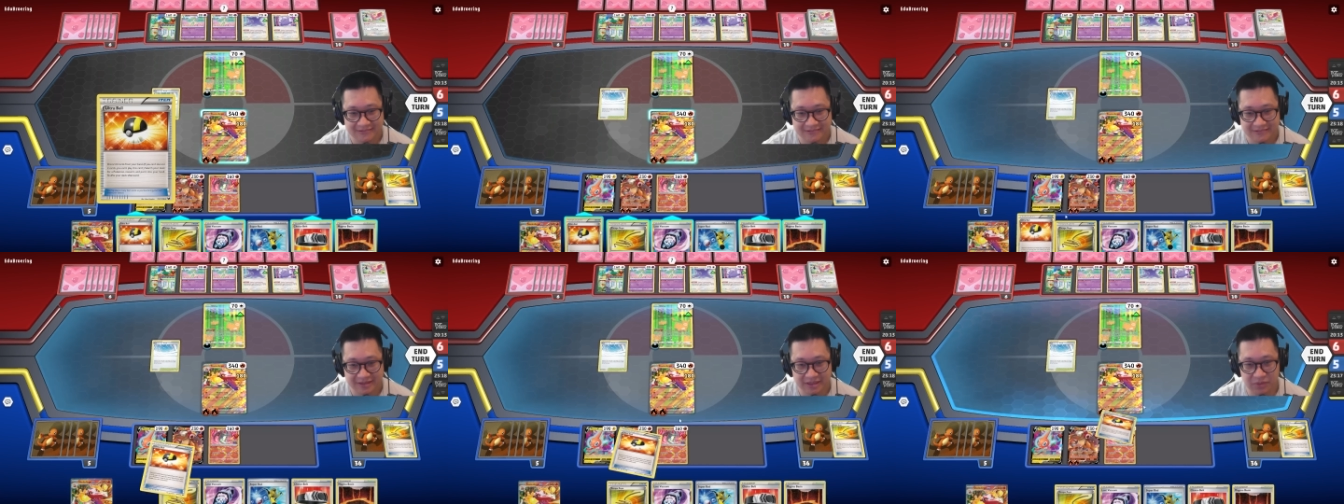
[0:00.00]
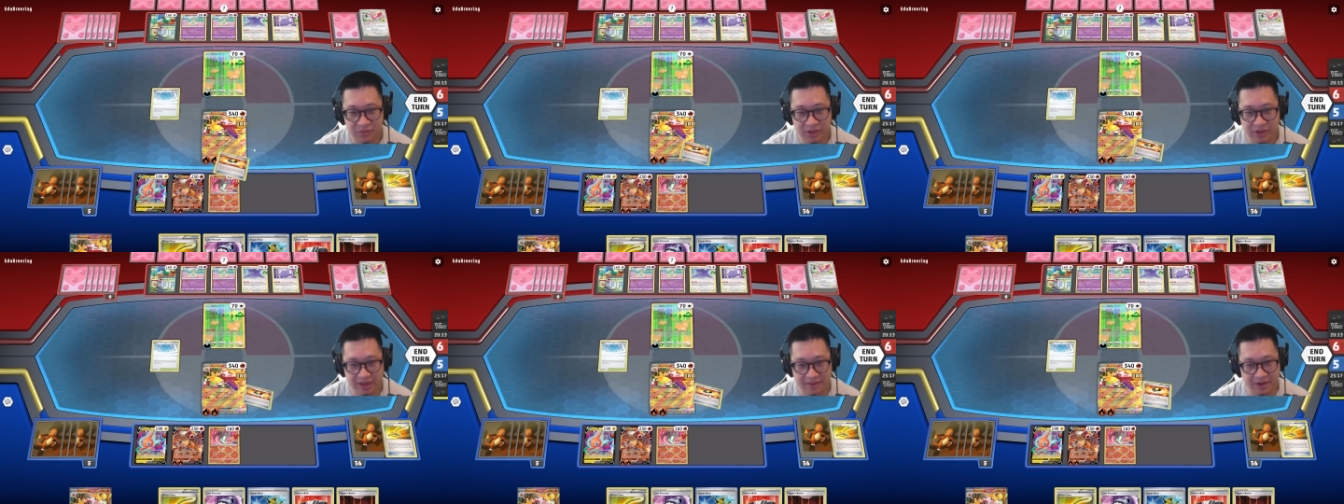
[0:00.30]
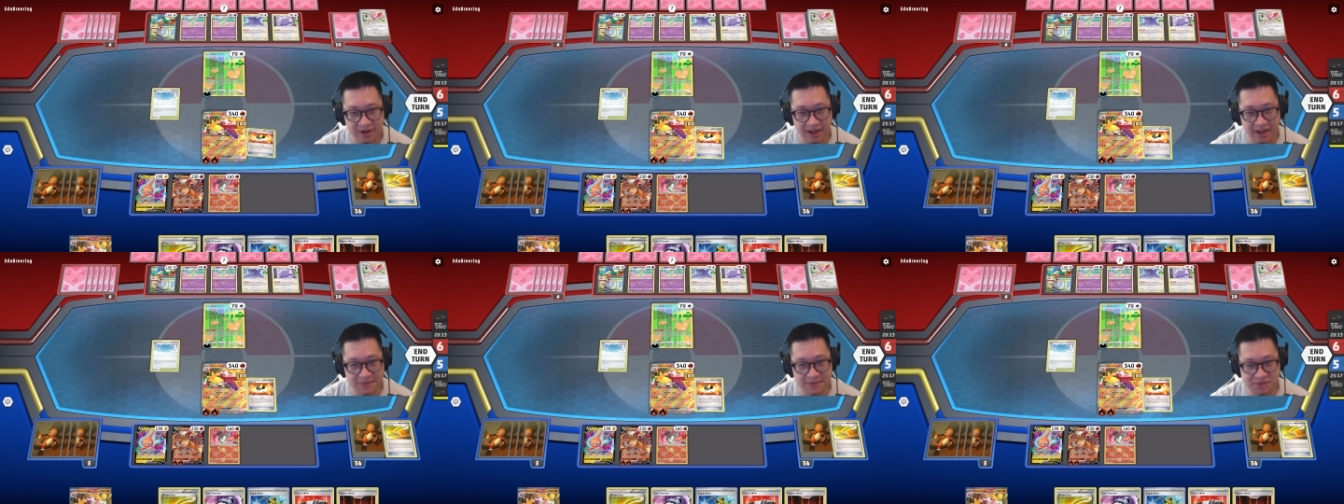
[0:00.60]
You know what? I'm
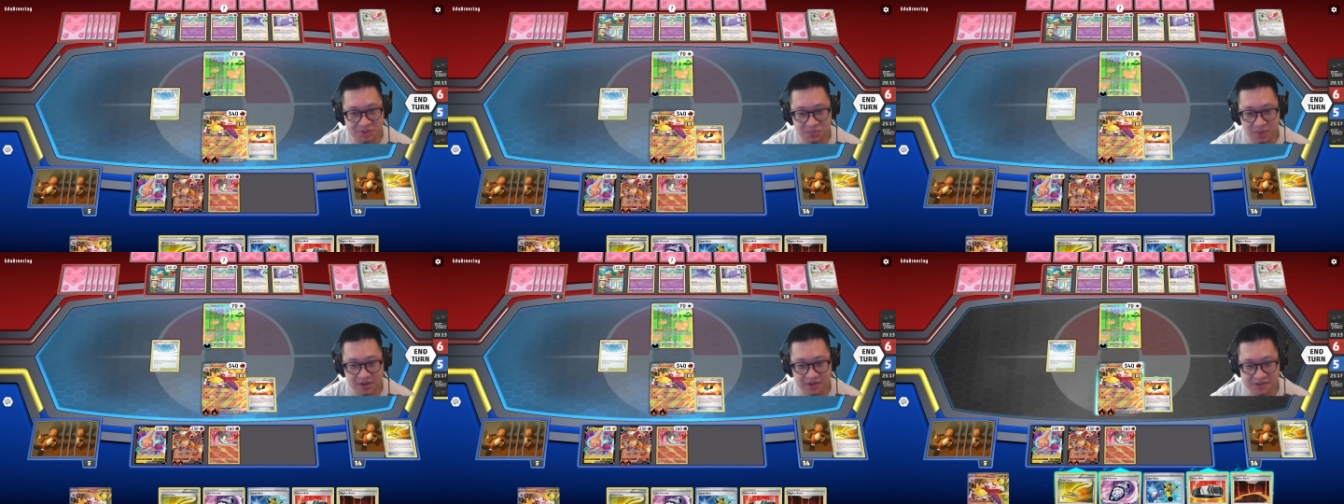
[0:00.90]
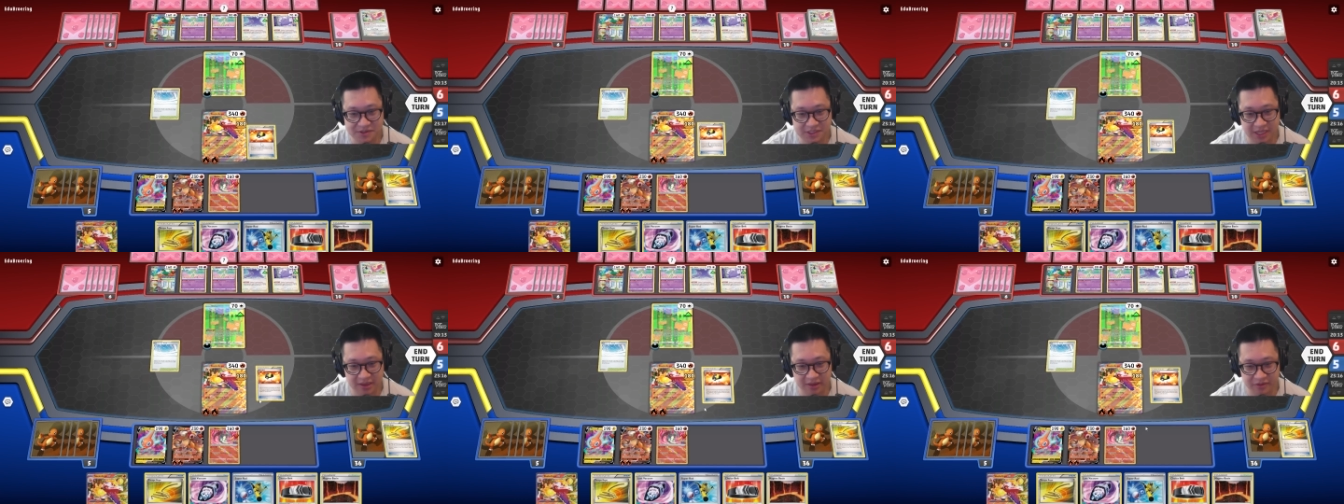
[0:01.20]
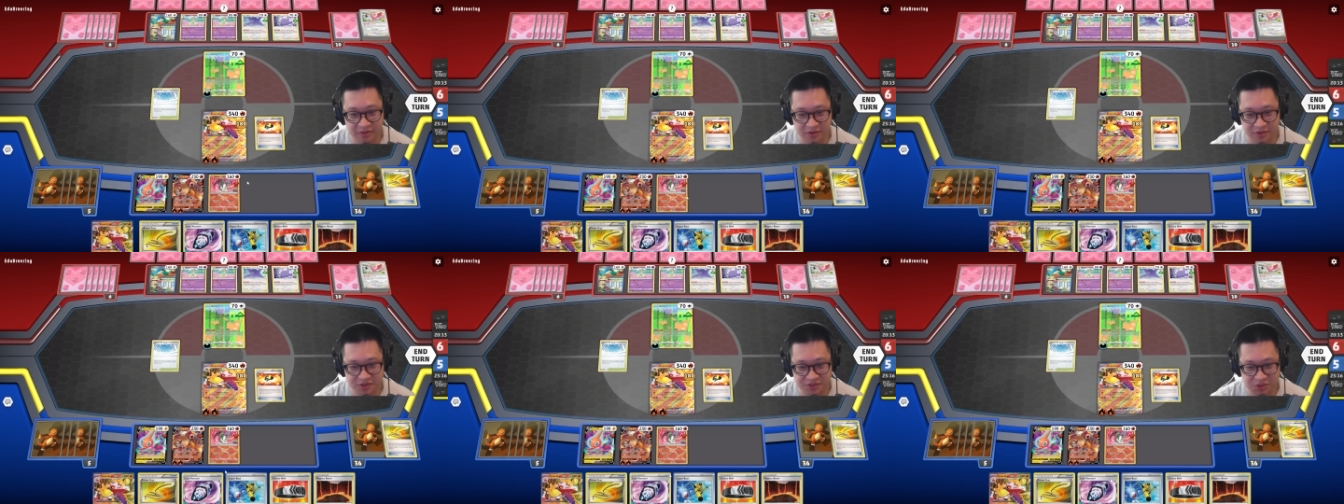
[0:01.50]
gonna I have spare
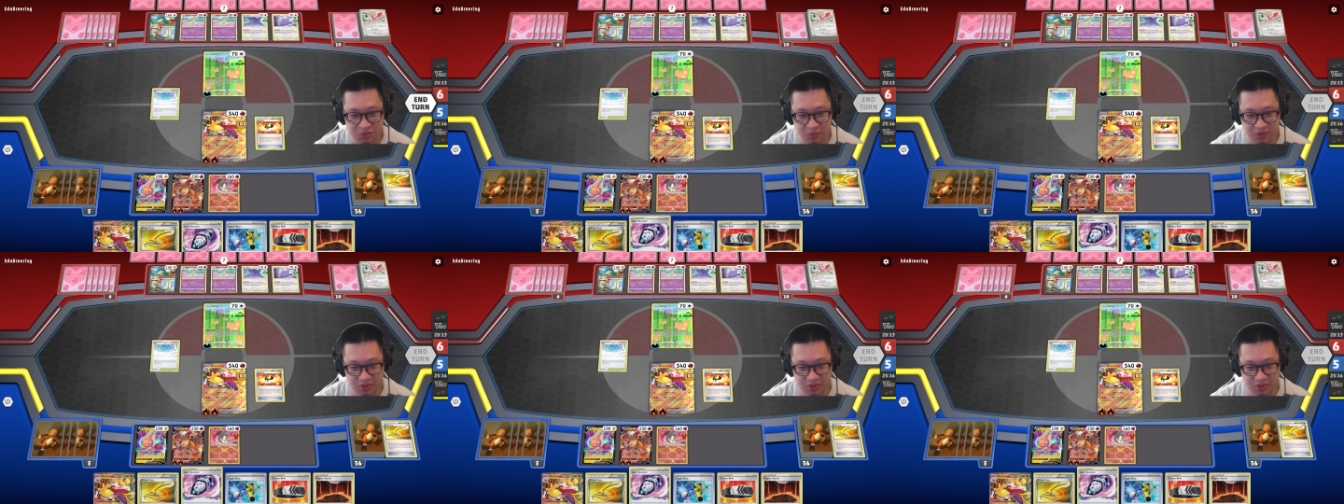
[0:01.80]
Skeledirges.